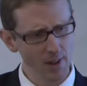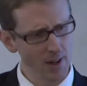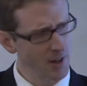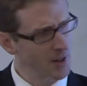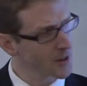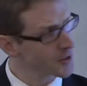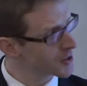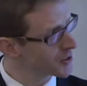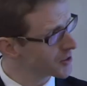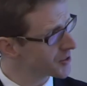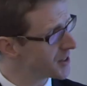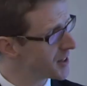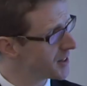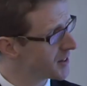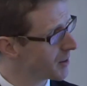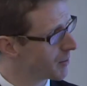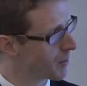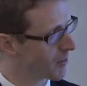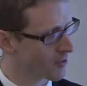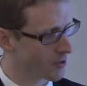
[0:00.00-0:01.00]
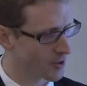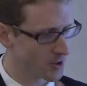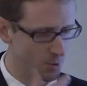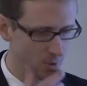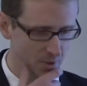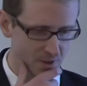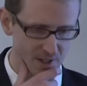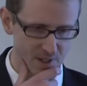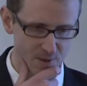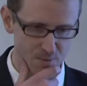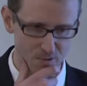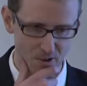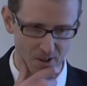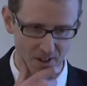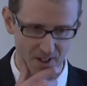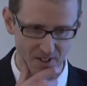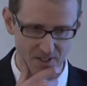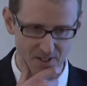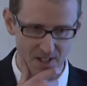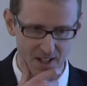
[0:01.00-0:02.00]
Because you'll see that, of course, with this
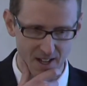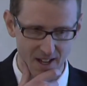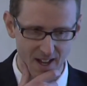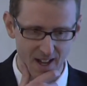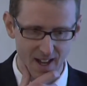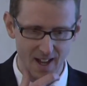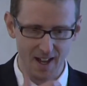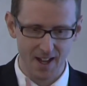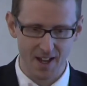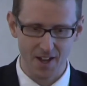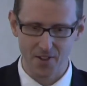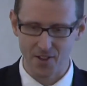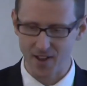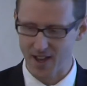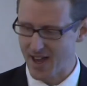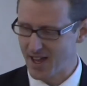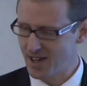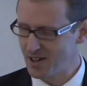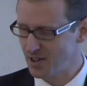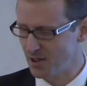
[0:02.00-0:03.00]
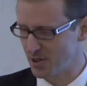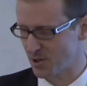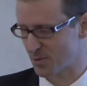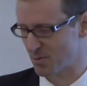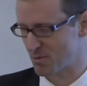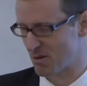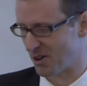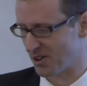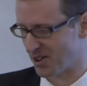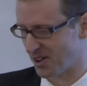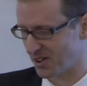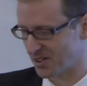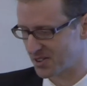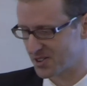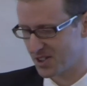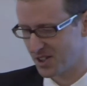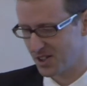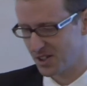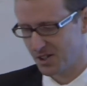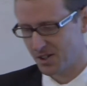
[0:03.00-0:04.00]
product, the end
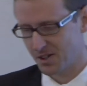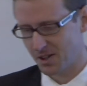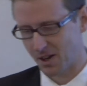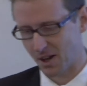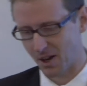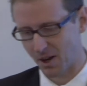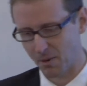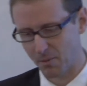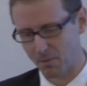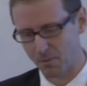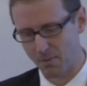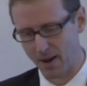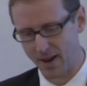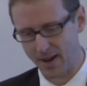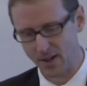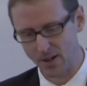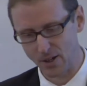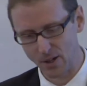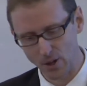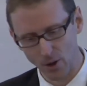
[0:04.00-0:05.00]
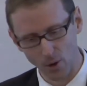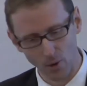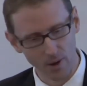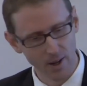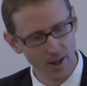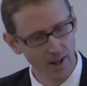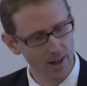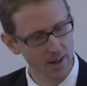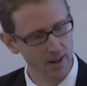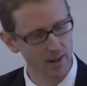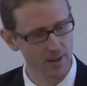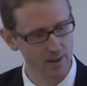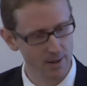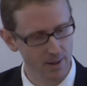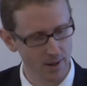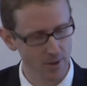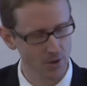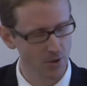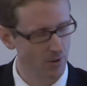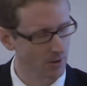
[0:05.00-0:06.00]
product uh, may look,
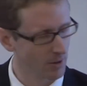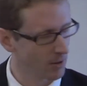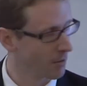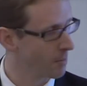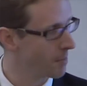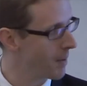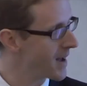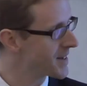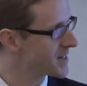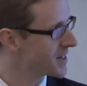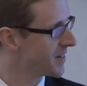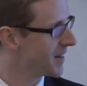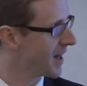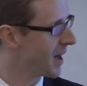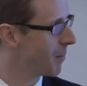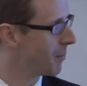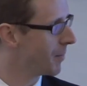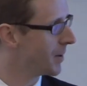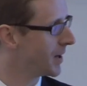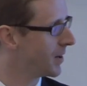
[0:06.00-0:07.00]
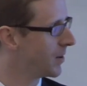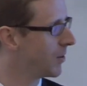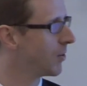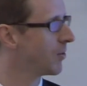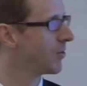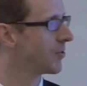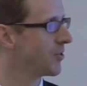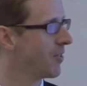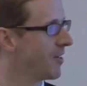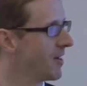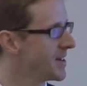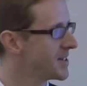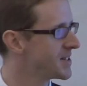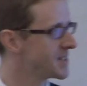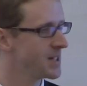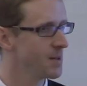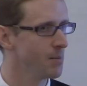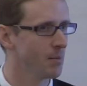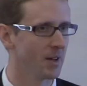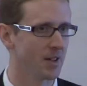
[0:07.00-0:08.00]
it should look better than, that it looks very
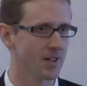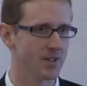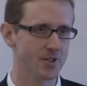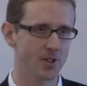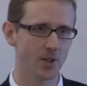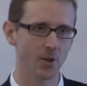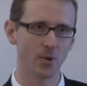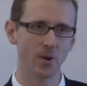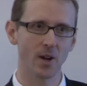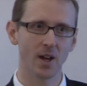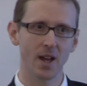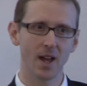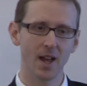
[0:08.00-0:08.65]
similar to